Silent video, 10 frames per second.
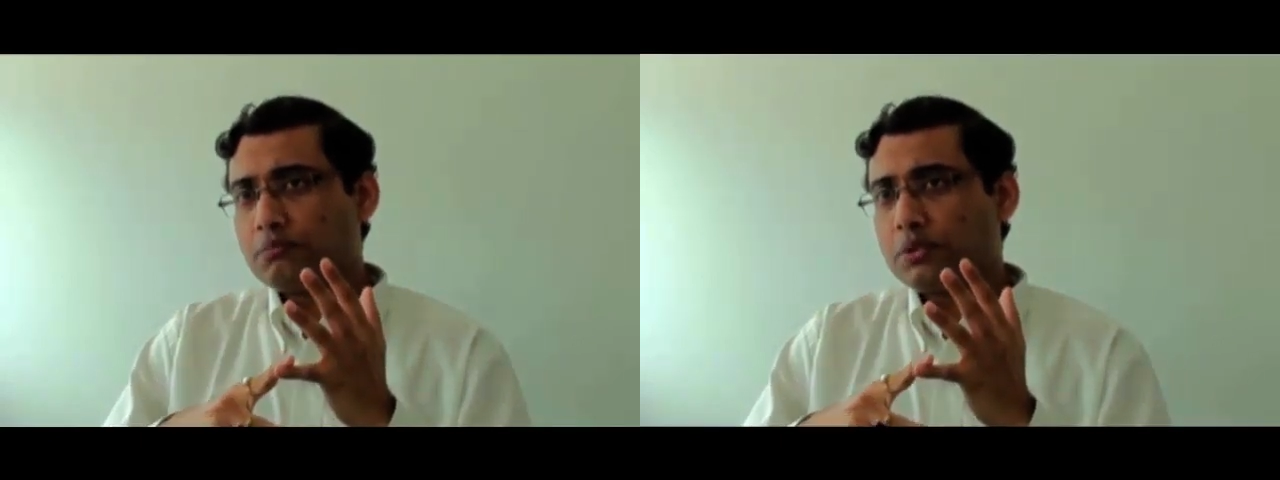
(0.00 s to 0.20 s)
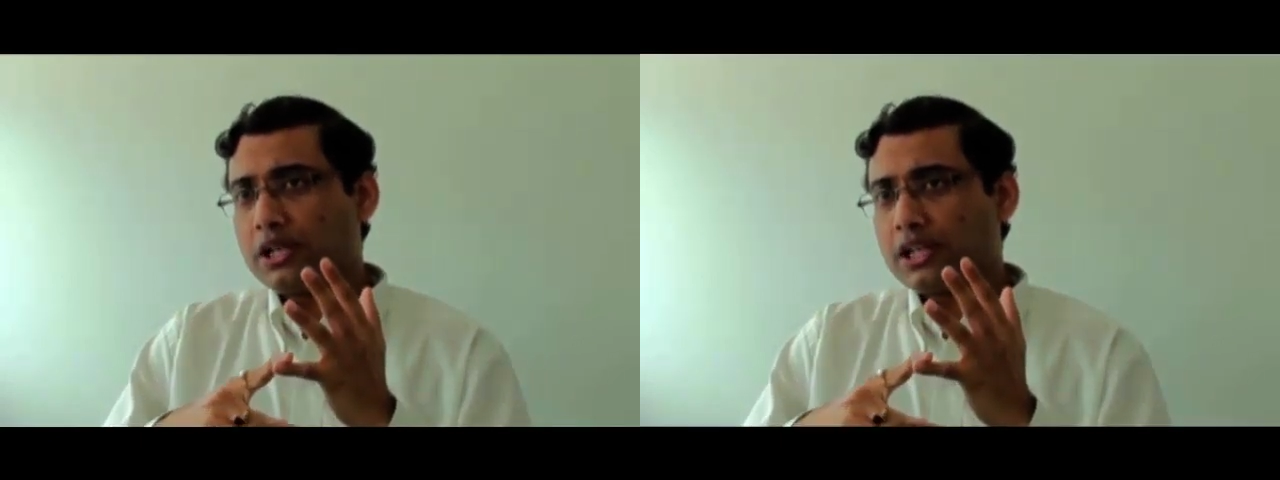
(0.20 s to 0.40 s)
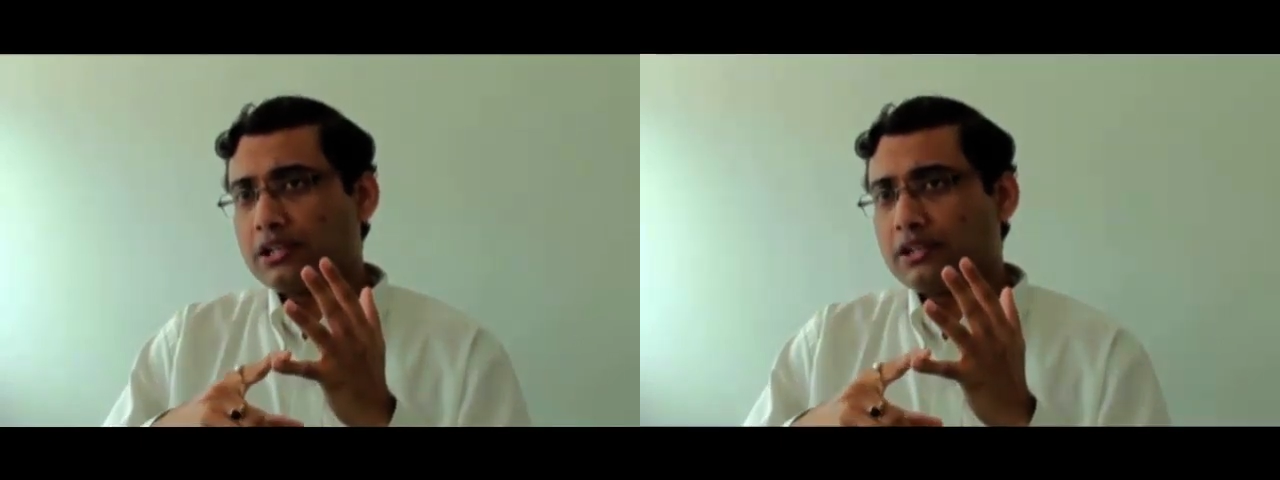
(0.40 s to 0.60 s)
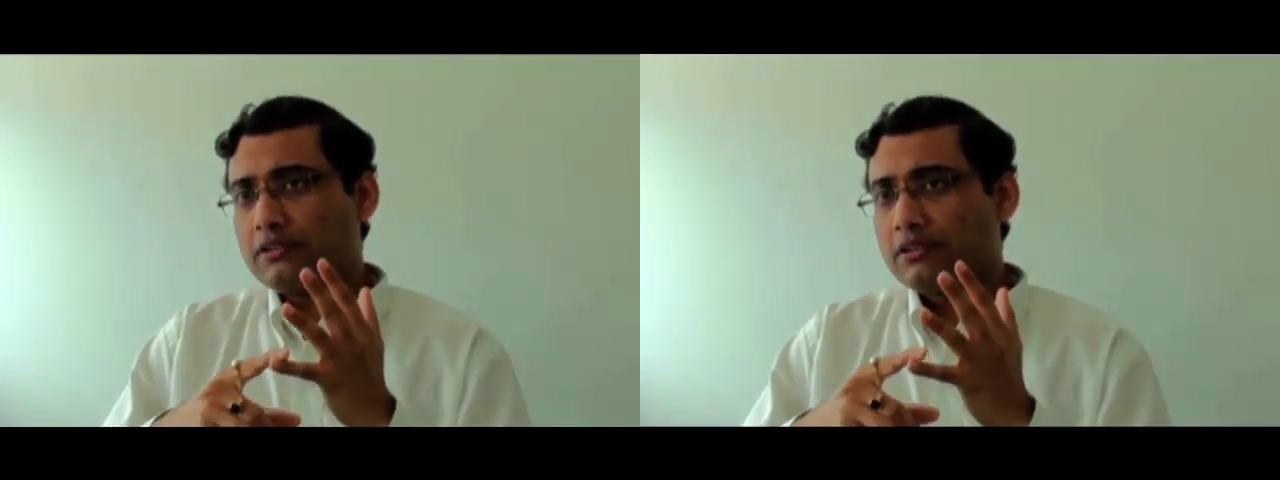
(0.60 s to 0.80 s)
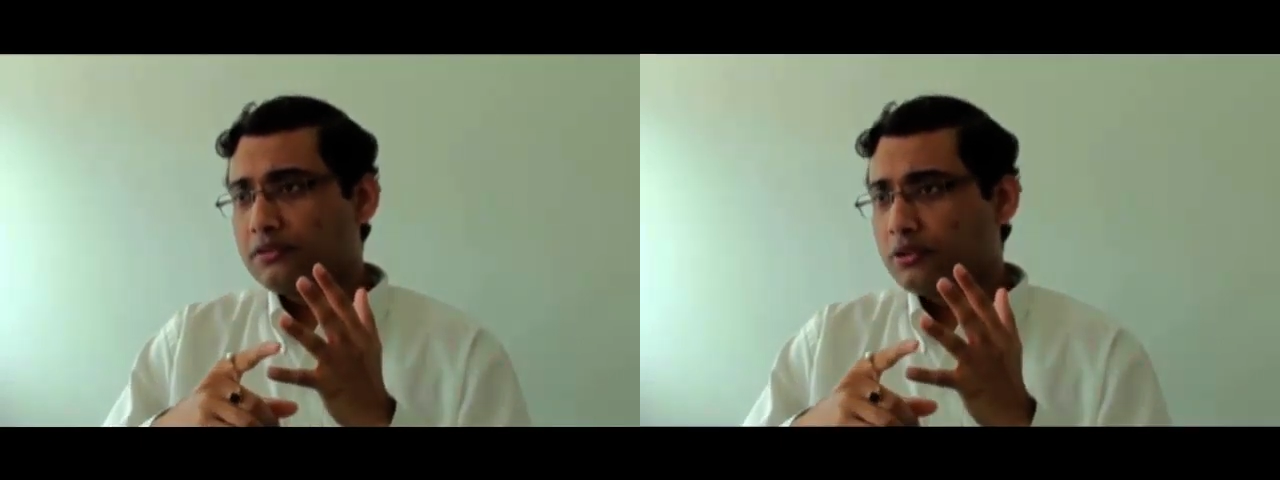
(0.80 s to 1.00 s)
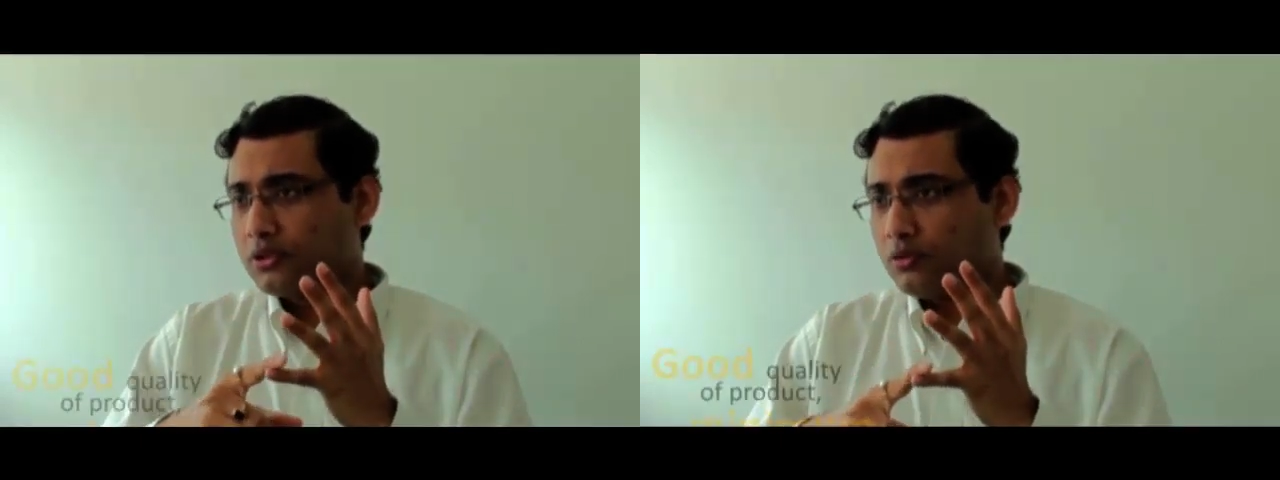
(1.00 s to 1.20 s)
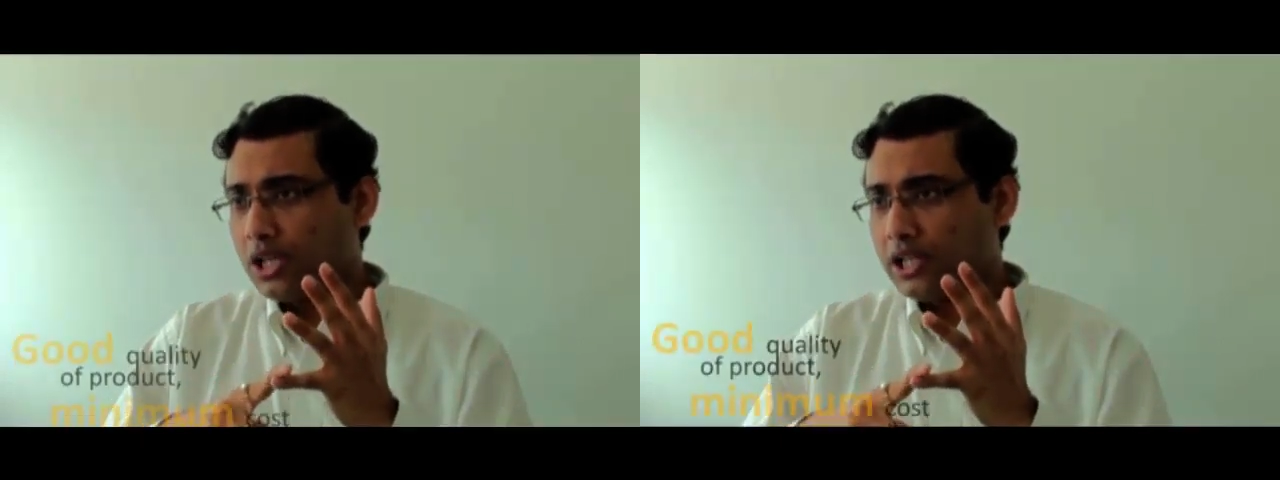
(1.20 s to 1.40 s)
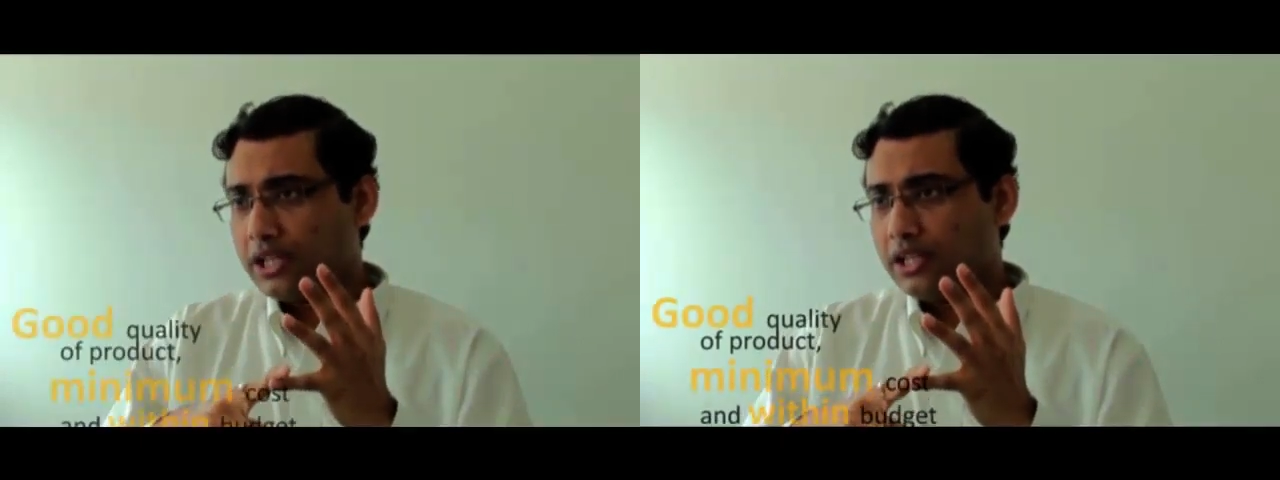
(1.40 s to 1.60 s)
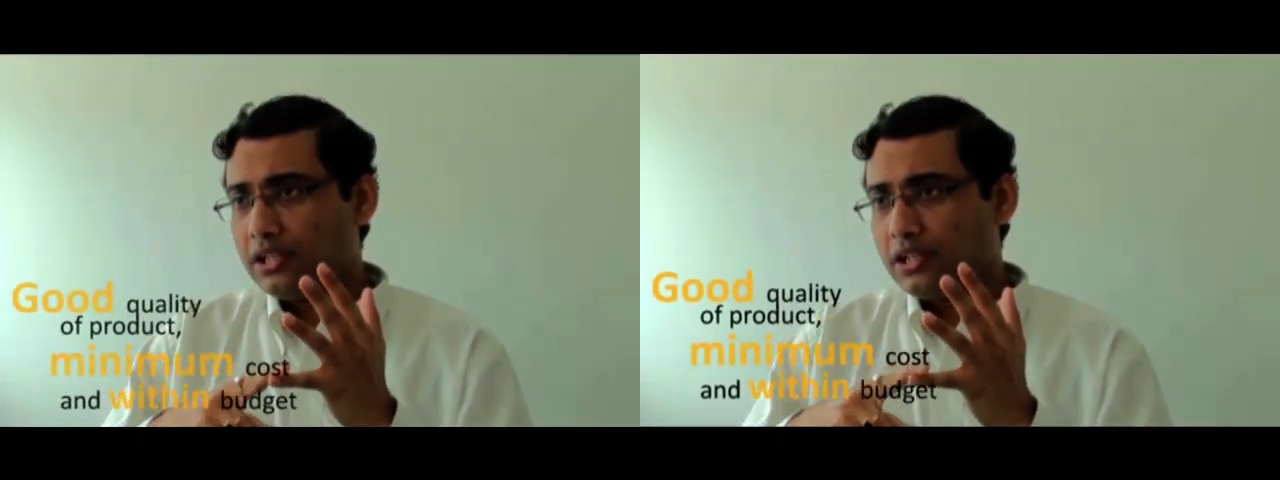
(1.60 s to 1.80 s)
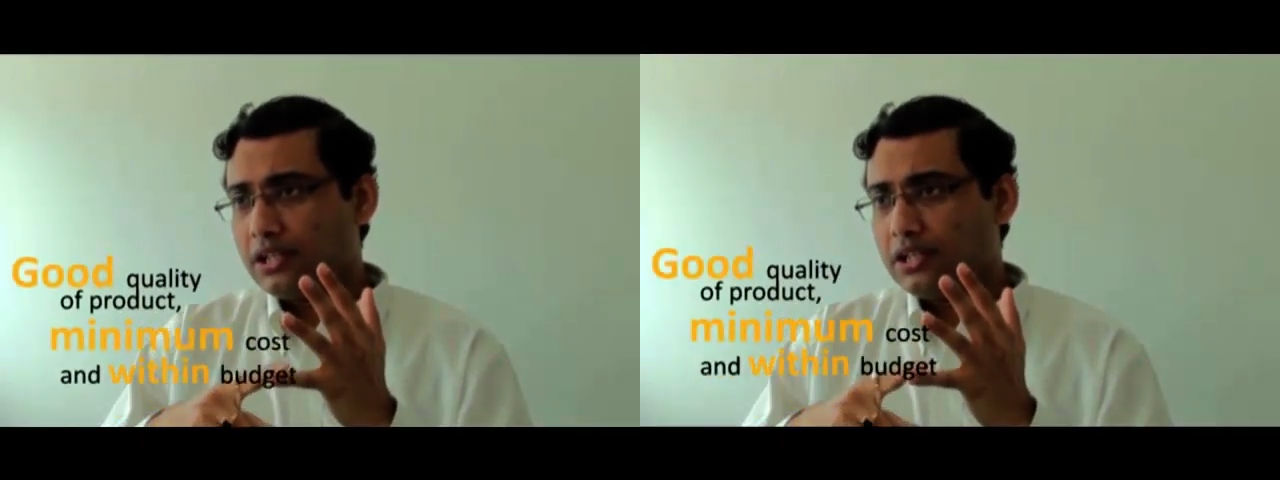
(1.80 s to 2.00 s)
product is of good quality,
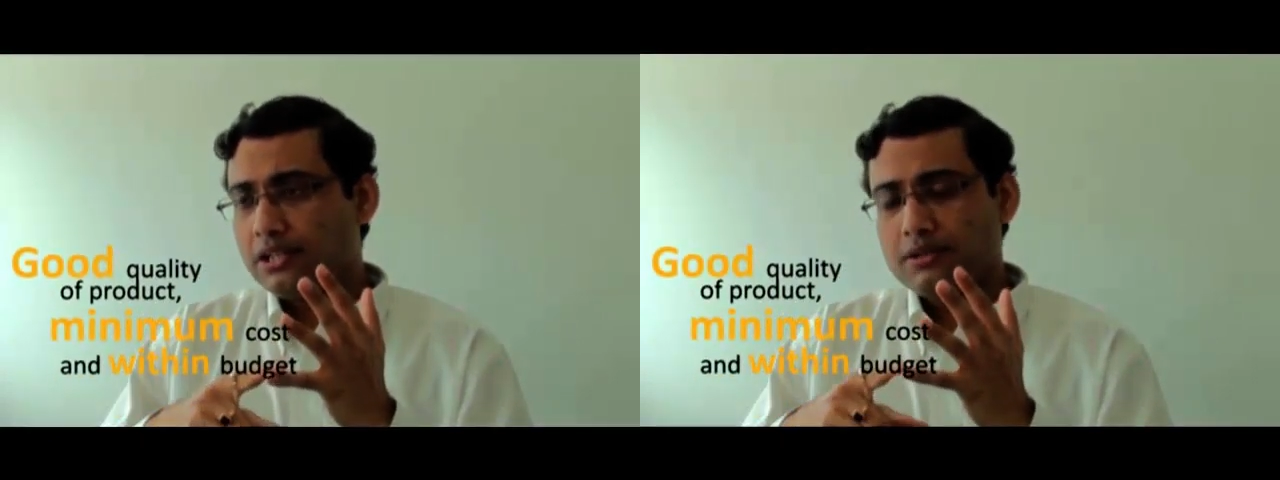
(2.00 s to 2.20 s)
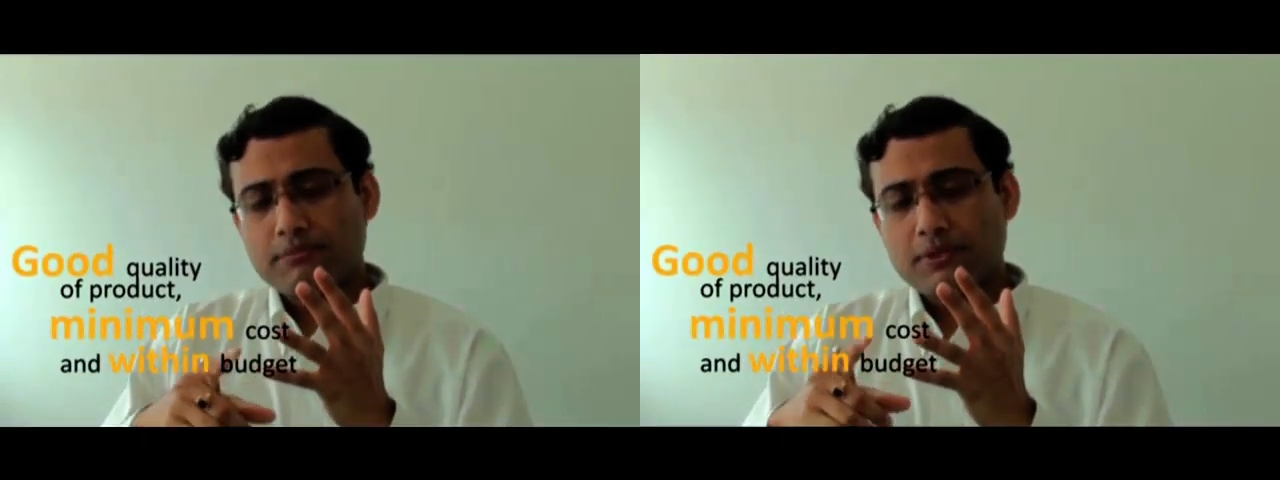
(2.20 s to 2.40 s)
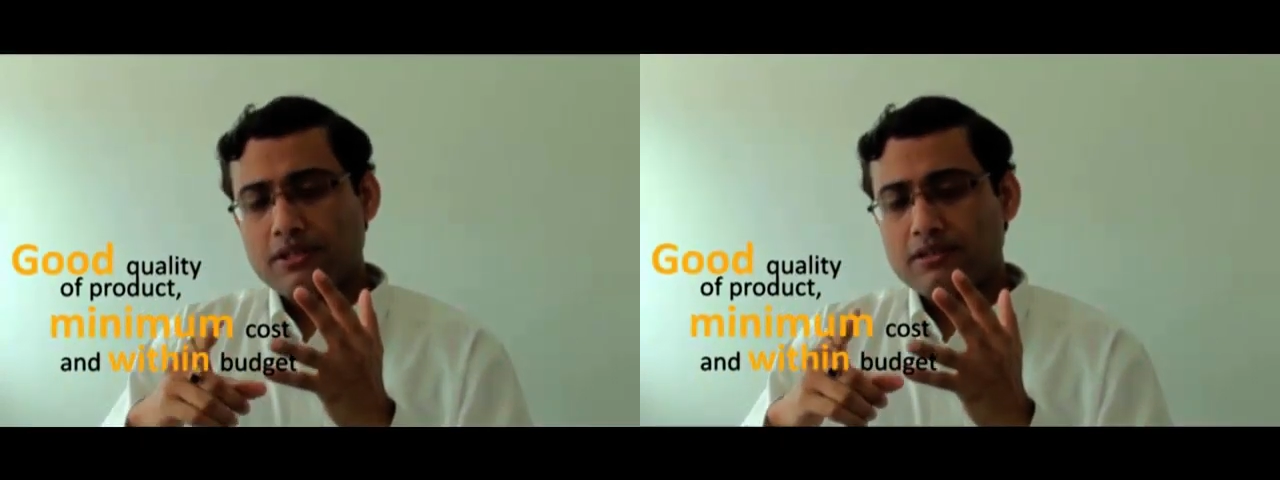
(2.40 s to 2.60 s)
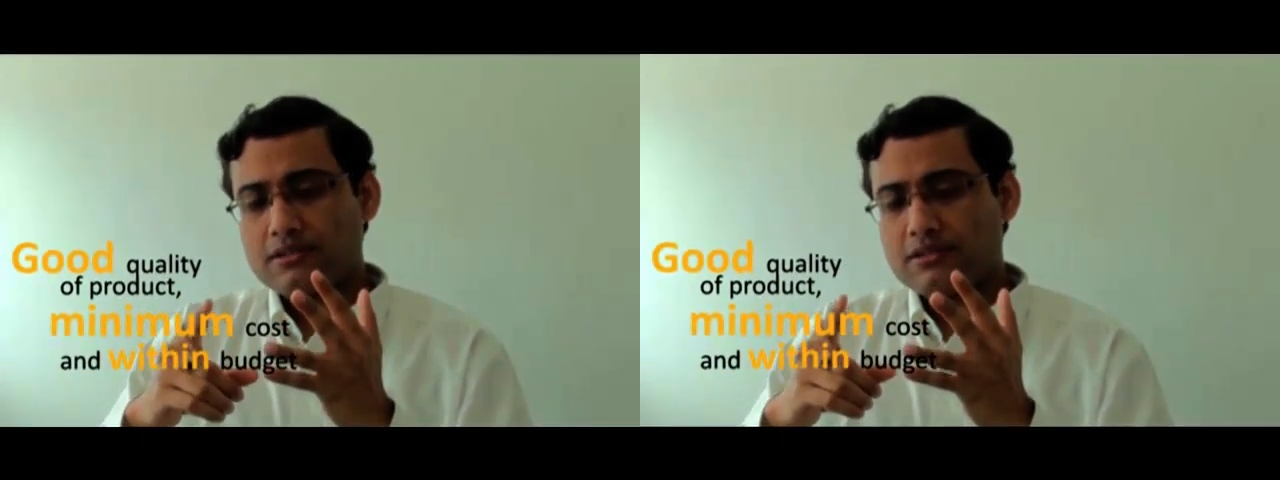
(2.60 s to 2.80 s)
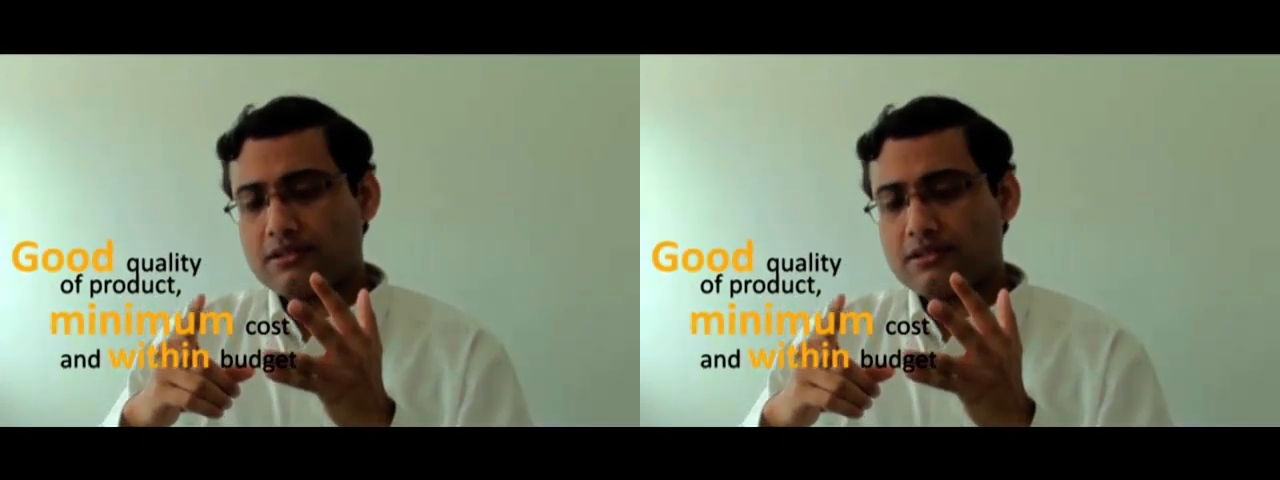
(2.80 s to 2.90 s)
it's